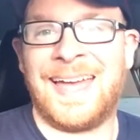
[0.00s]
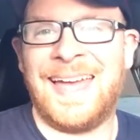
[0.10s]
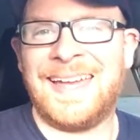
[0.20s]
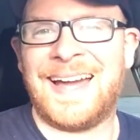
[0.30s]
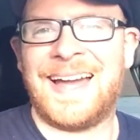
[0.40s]

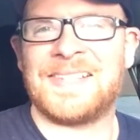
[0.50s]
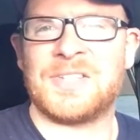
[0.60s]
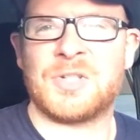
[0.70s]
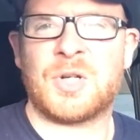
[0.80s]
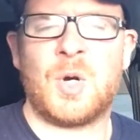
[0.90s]
Hey guys,
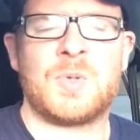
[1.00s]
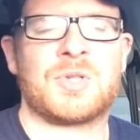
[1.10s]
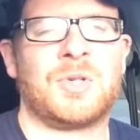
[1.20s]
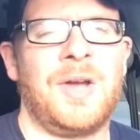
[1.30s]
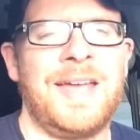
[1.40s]
it's your
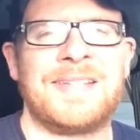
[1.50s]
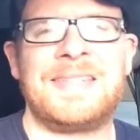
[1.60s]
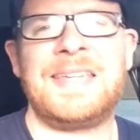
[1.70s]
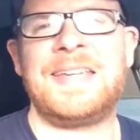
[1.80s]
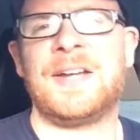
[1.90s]
coach Greg
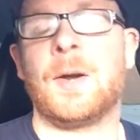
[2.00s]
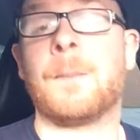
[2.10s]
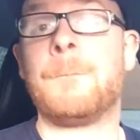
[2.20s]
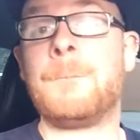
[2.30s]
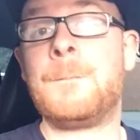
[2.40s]
D here,
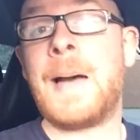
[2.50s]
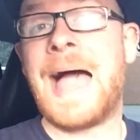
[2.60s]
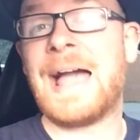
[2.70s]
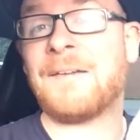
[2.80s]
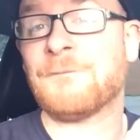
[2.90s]

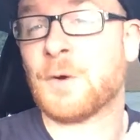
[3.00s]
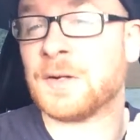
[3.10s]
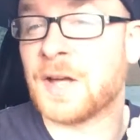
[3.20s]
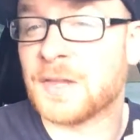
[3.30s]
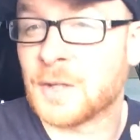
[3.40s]
back for
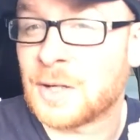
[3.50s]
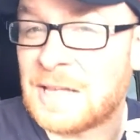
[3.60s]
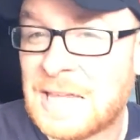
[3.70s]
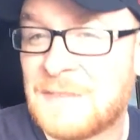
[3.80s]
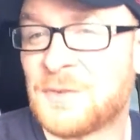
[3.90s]
another
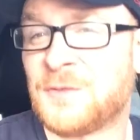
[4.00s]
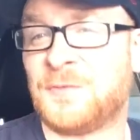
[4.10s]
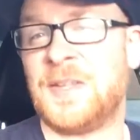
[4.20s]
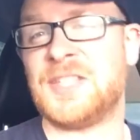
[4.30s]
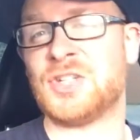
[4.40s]
If It
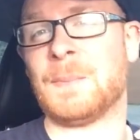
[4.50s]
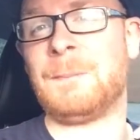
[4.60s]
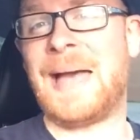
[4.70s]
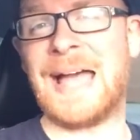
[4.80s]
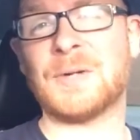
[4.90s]
Fits Your
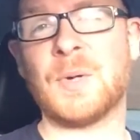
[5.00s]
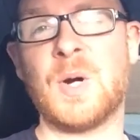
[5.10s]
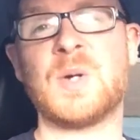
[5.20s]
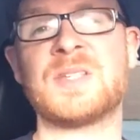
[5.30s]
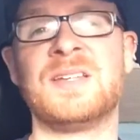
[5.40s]

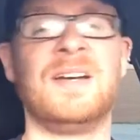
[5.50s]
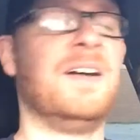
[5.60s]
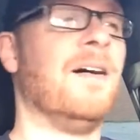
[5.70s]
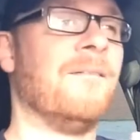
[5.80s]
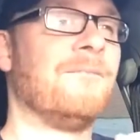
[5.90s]
Macros
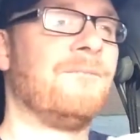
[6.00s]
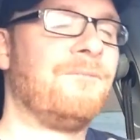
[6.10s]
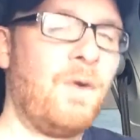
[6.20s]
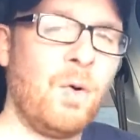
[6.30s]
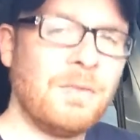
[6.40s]

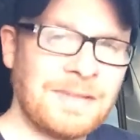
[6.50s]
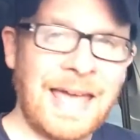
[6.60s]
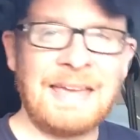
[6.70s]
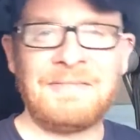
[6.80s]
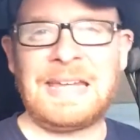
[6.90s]
full
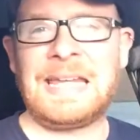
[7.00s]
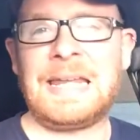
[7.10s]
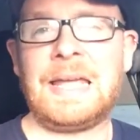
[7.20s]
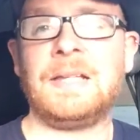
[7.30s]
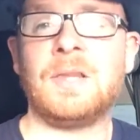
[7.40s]
day of
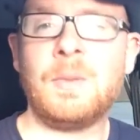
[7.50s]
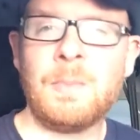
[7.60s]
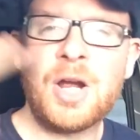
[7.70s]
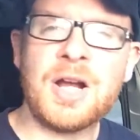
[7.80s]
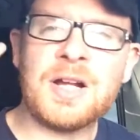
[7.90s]
eating
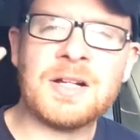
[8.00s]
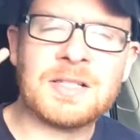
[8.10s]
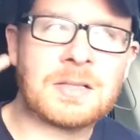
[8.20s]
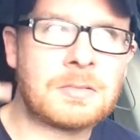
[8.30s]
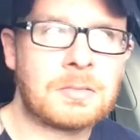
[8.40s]
number
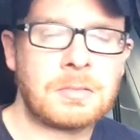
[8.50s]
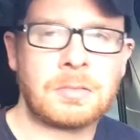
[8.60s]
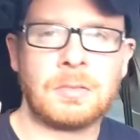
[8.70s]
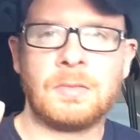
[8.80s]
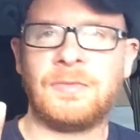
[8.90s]

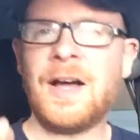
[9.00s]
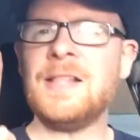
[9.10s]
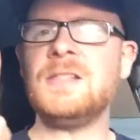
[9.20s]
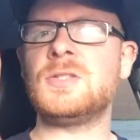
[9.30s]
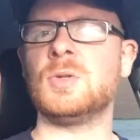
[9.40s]

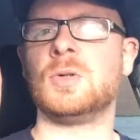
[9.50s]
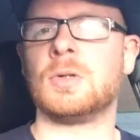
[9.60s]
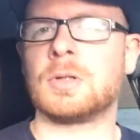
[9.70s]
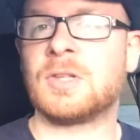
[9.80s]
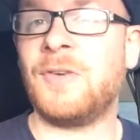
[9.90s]
one,
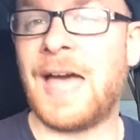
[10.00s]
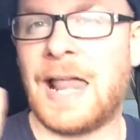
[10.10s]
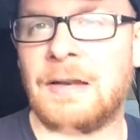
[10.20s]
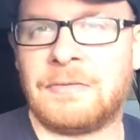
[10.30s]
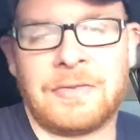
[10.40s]
two,
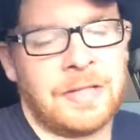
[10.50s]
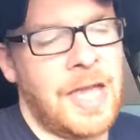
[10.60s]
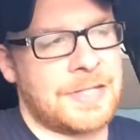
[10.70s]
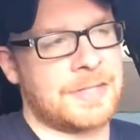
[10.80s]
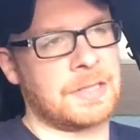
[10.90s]
twelve.
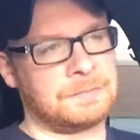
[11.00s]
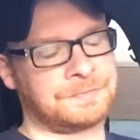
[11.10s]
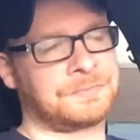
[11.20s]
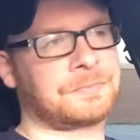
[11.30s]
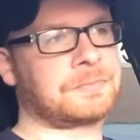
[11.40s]
Yes.
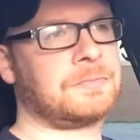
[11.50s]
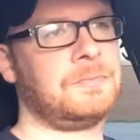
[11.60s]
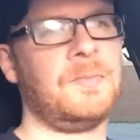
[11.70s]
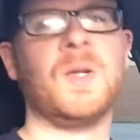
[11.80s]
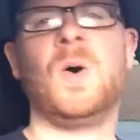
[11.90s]

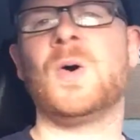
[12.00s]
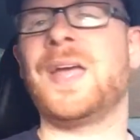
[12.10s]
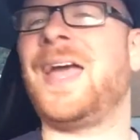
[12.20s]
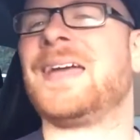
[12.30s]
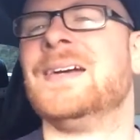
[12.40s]

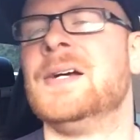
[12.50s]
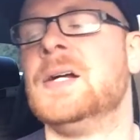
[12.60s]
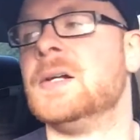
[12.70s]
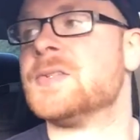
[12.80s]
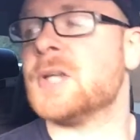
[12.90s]
Okay,
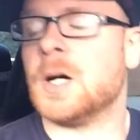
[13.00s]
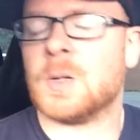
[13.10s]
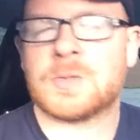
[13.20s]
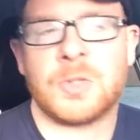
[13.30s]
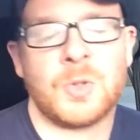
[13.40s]

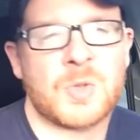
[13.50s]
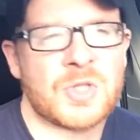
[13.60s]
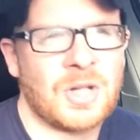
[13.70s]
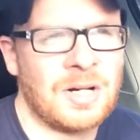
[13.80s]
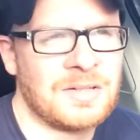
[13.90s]
so to
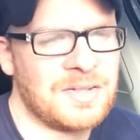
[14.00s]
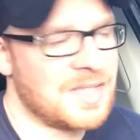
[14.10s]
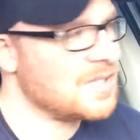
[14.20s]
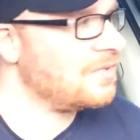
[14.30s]
start this